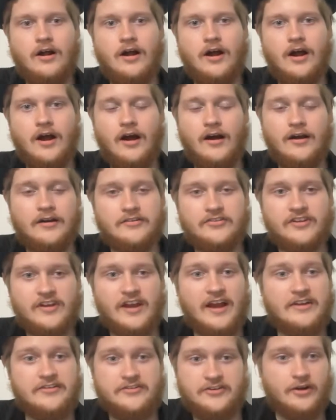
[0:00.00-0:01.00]
Honestly,
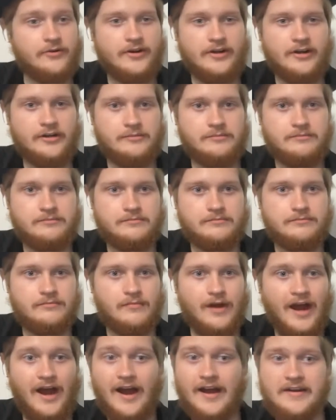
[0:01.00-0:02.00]
I don't know.
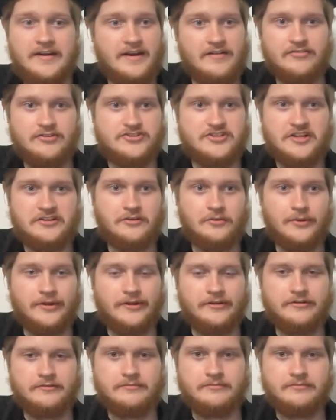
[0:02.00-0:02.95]
I never check the weather.